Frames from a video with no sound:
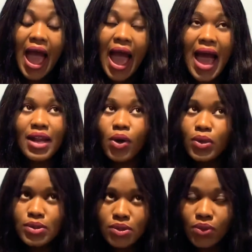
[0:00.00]
And
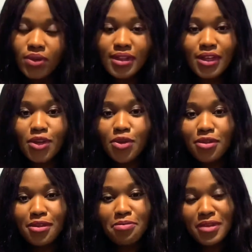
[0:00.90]
also, the
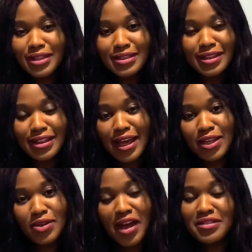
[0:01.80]
myth that
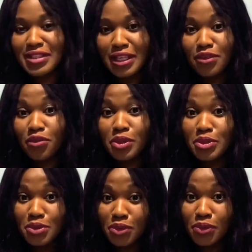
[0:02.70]
you have to eat
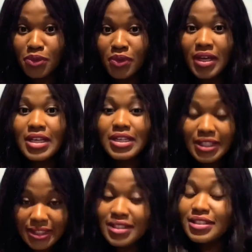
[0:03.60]
for
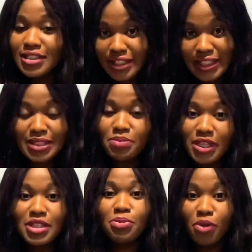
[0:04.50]
two is
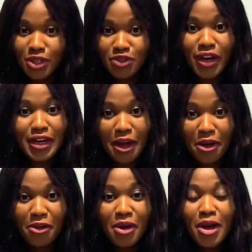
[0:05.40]
being debunked right
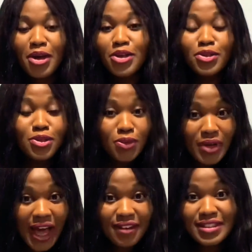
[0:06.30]
now. You don't
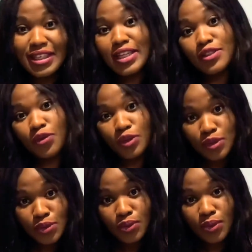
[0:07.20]
have to eat for
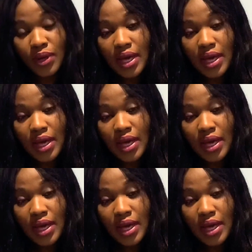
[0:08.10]
two.